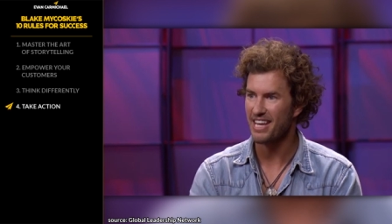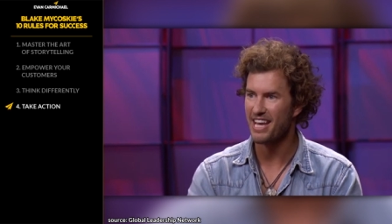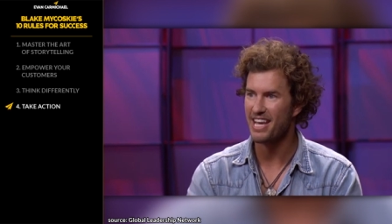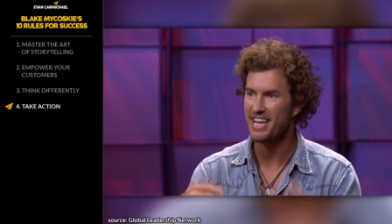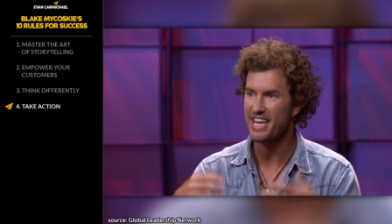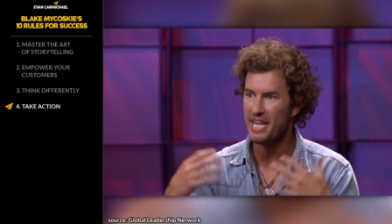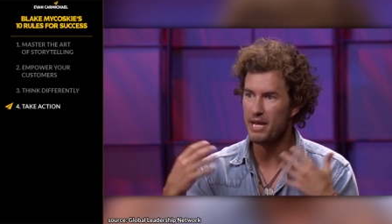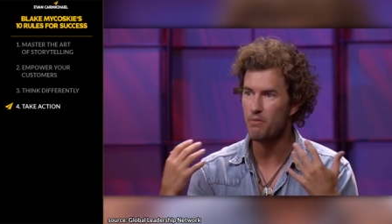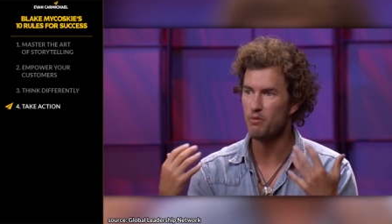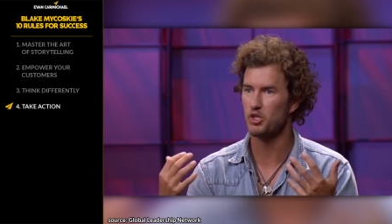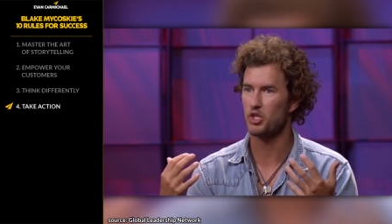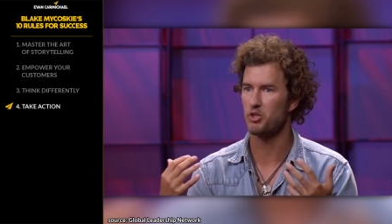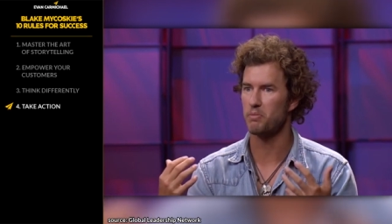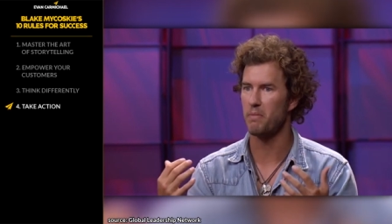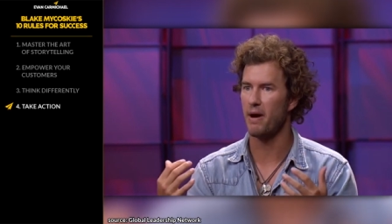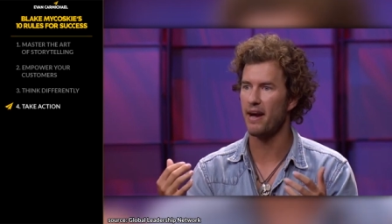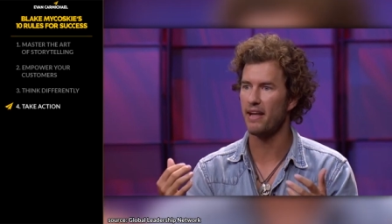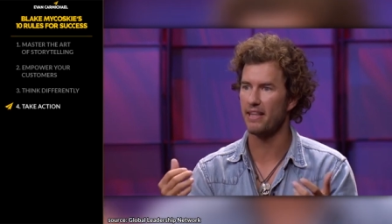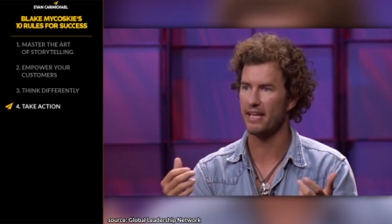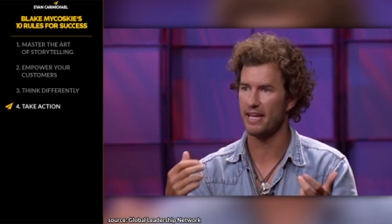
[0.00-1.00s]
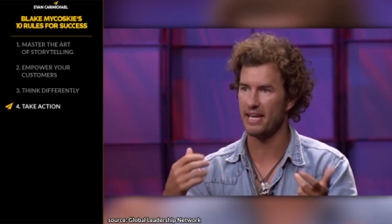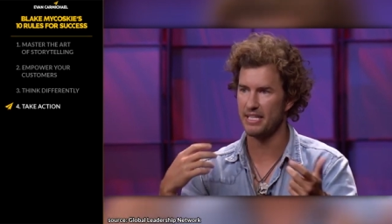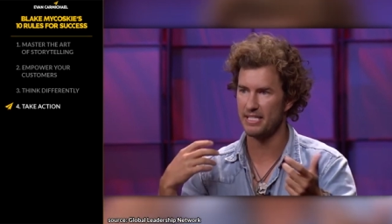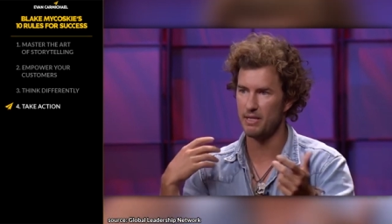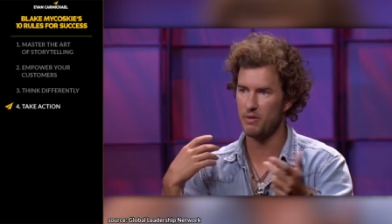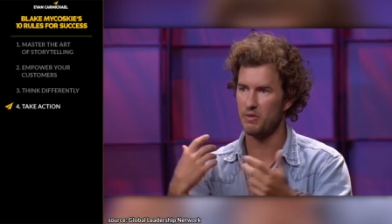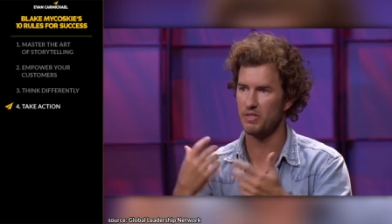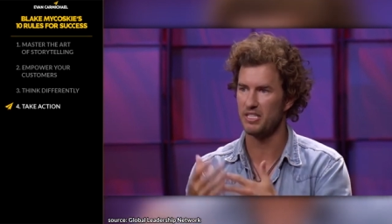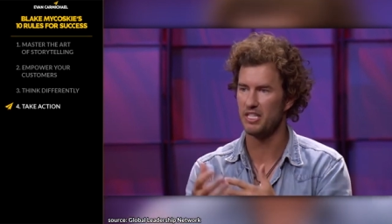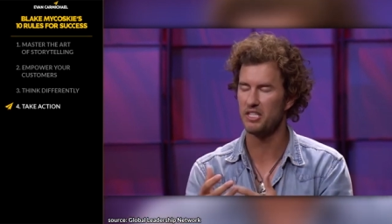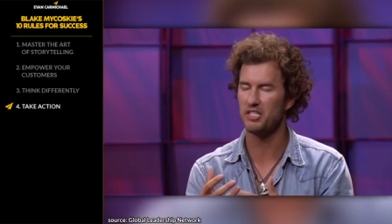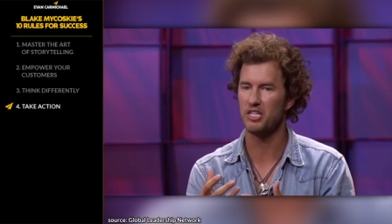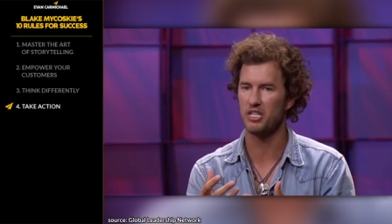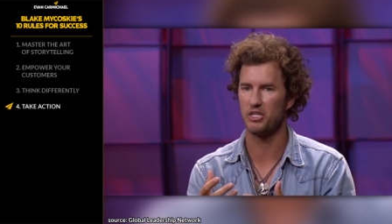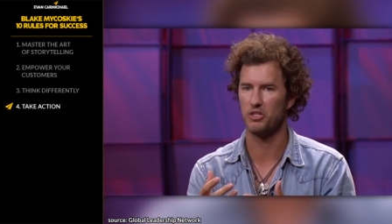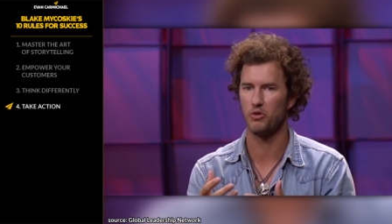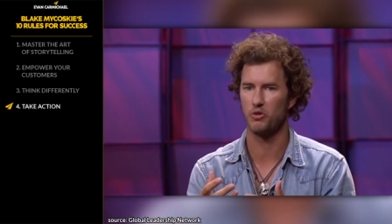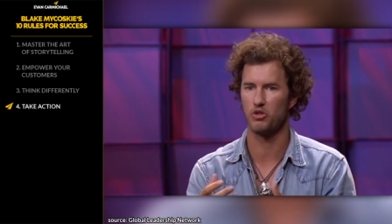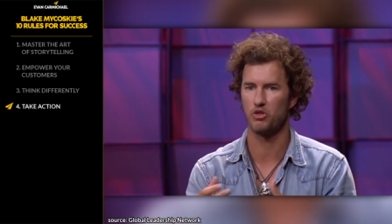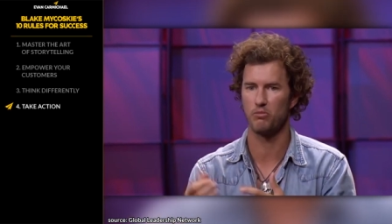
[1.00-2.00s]
And he was smiling as he was
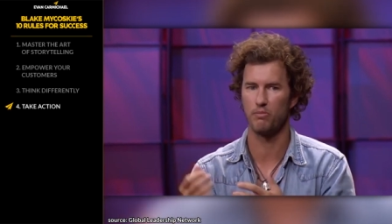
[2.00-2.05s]
listening to her.